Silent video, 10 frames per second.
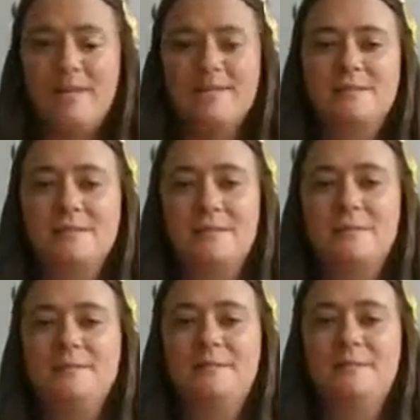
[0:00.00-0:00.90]
is being
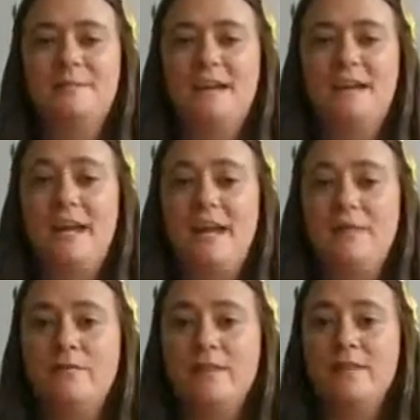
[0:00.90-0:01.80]
presented by the
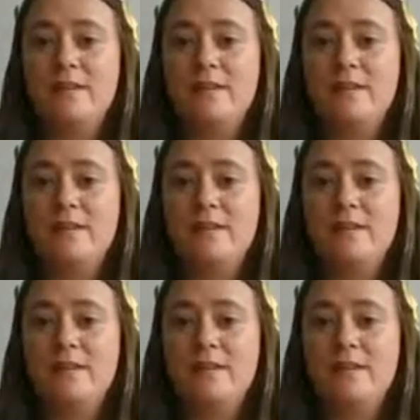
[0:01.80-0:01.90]
Hanover